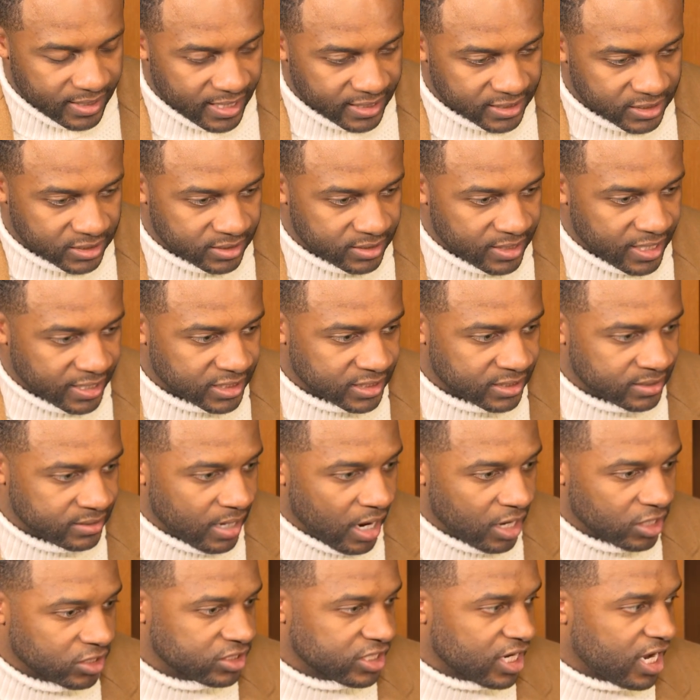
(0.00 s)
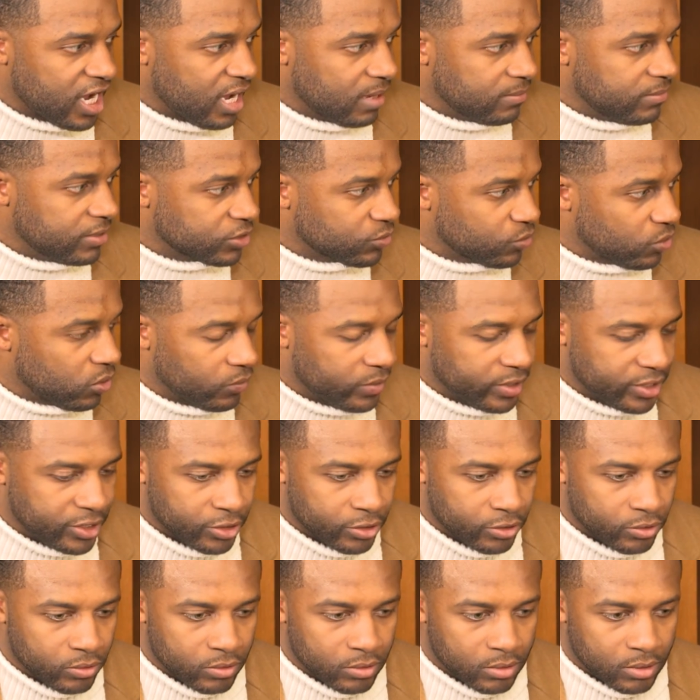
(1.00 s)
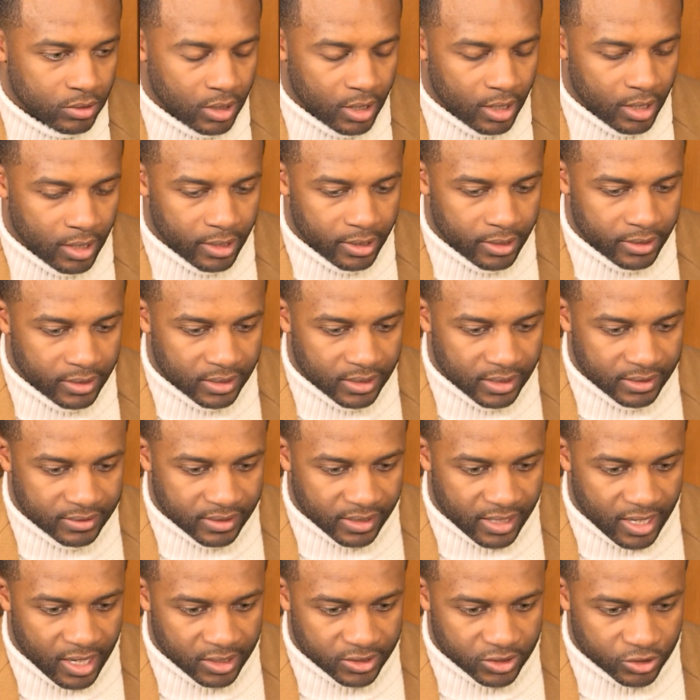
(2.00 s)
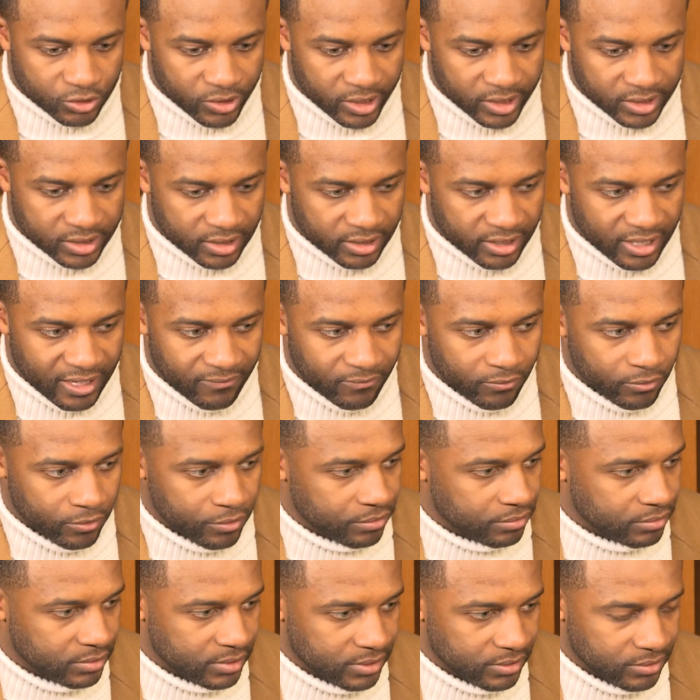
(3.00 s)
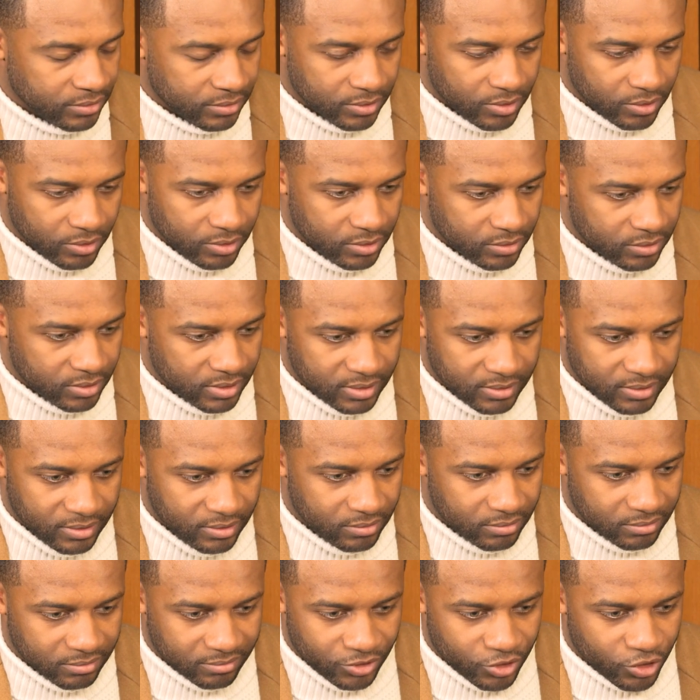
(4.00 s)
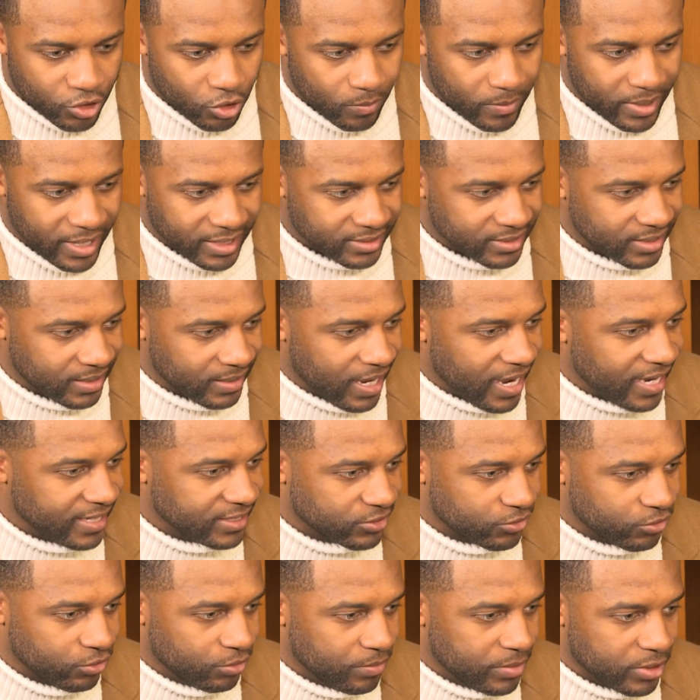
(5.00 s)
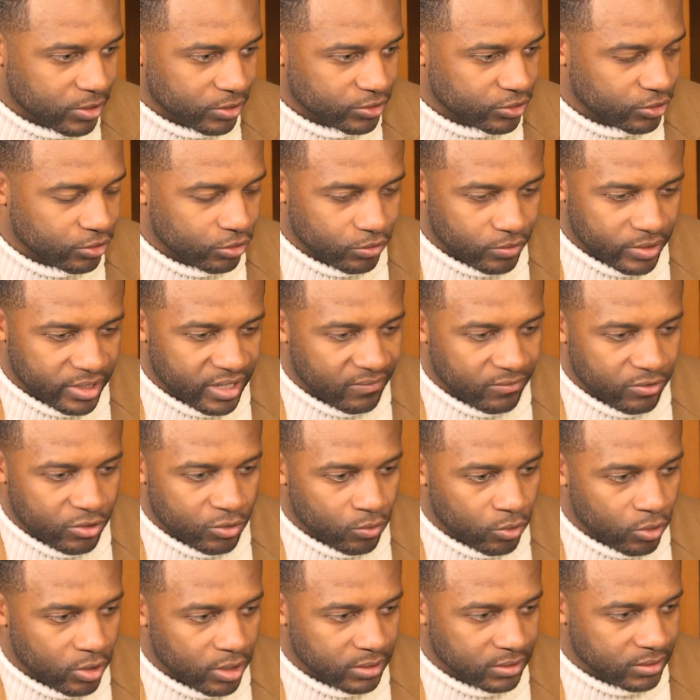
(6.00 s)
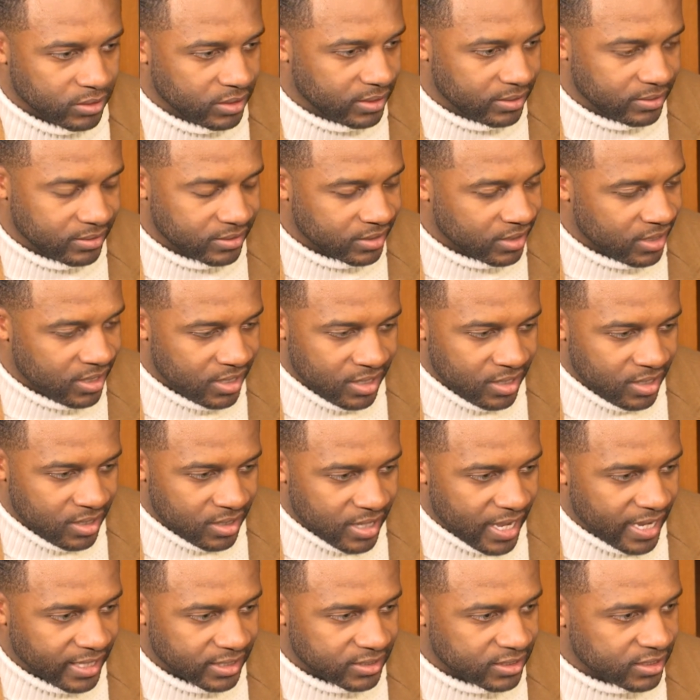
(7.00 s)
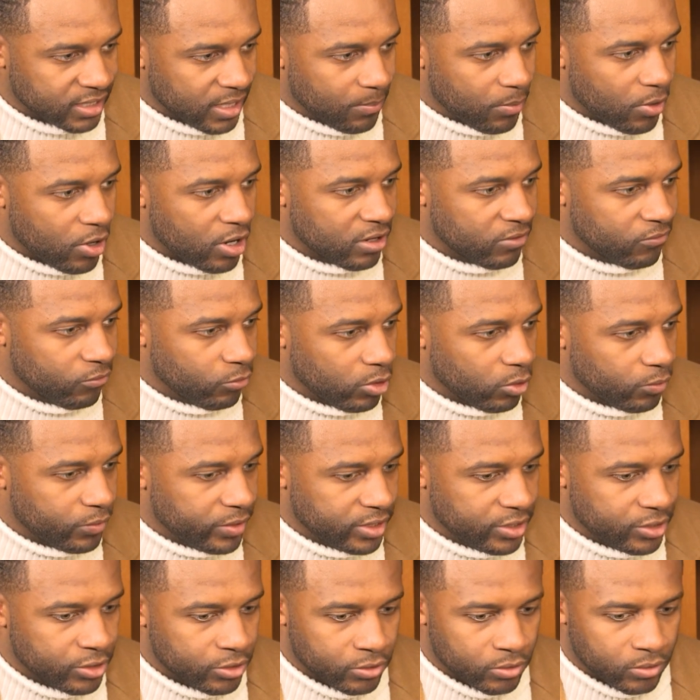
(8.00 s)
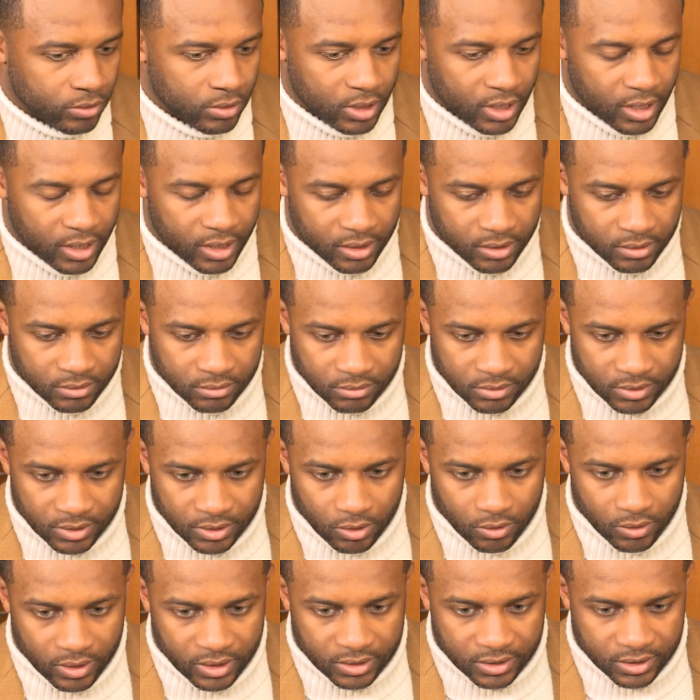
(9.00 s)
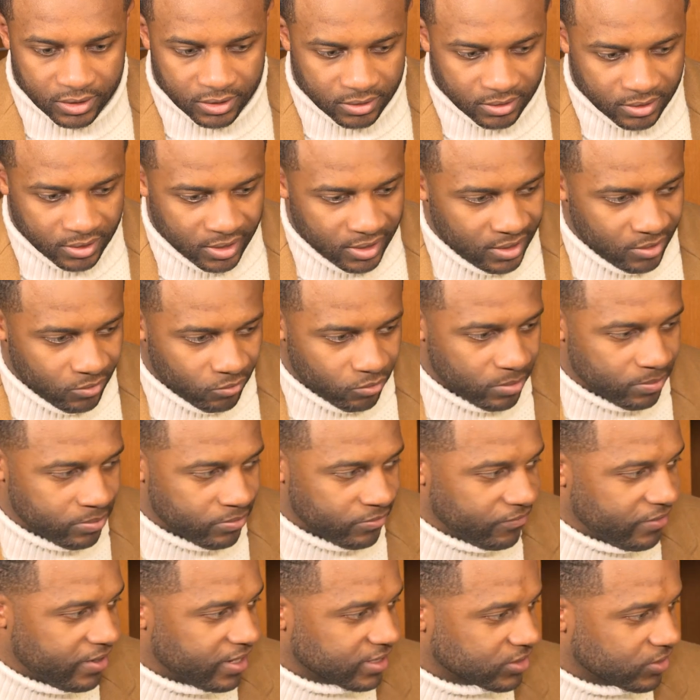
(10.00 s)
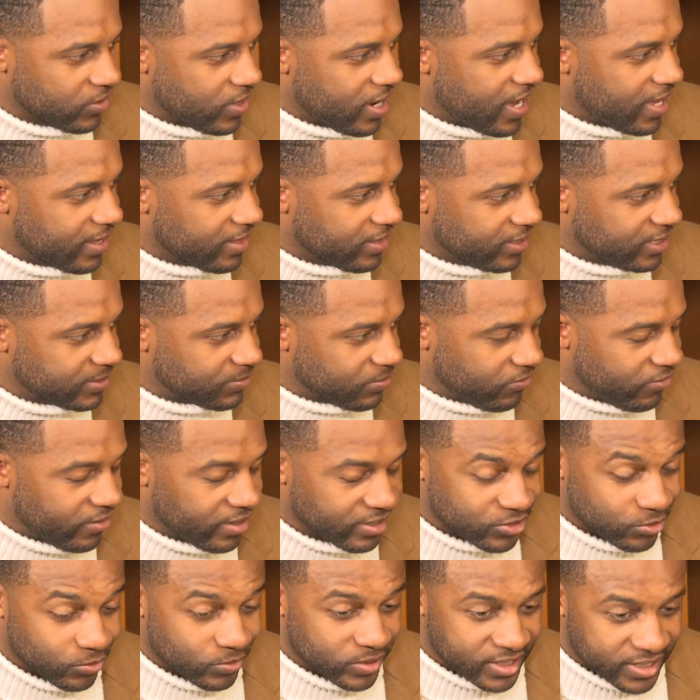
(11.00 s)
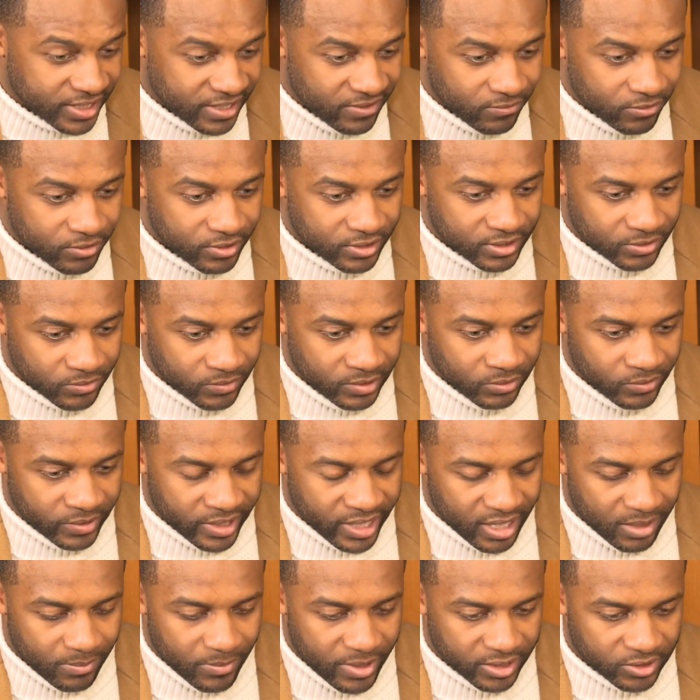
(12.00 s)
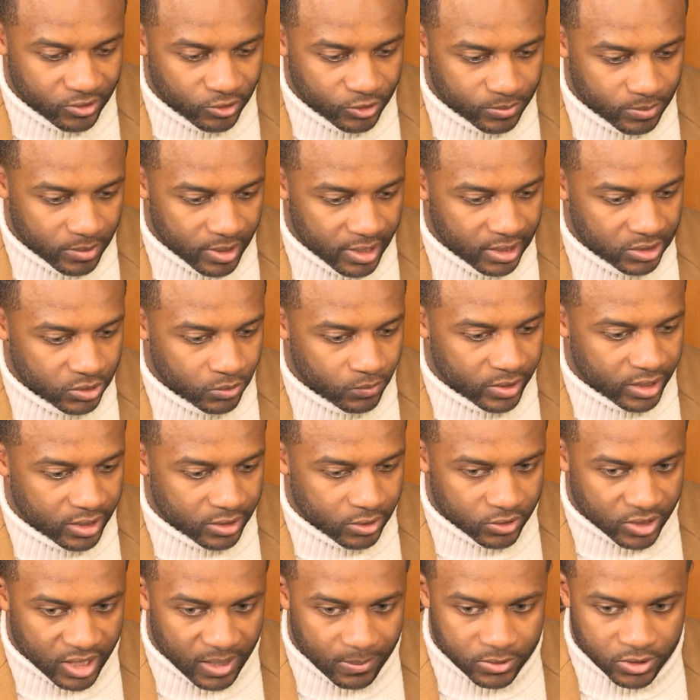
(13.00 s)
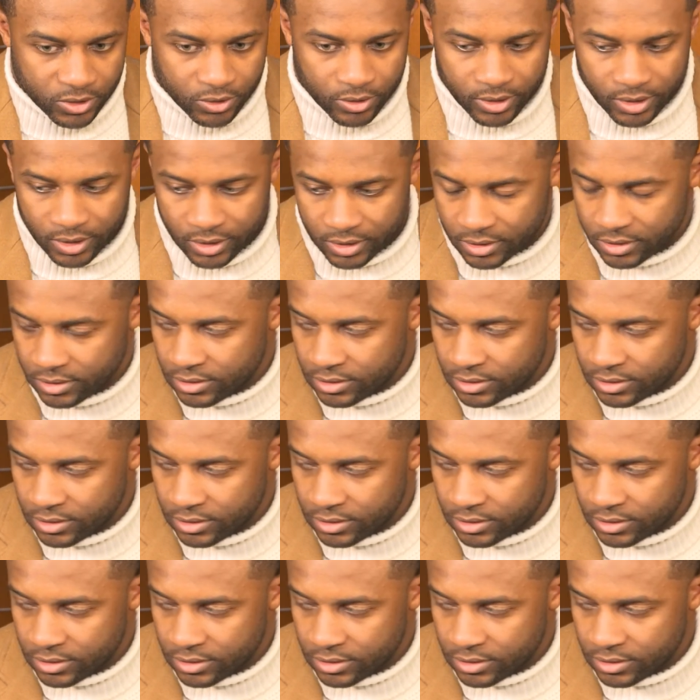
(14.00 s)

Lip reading: That's our job. That's what we do. The concentration level, you know, you go back to high school, middle school, whatever you want. That's a part of what we do. You know, we're professional athletes, professional receivers, and we got to make those plays when we get those opportunities.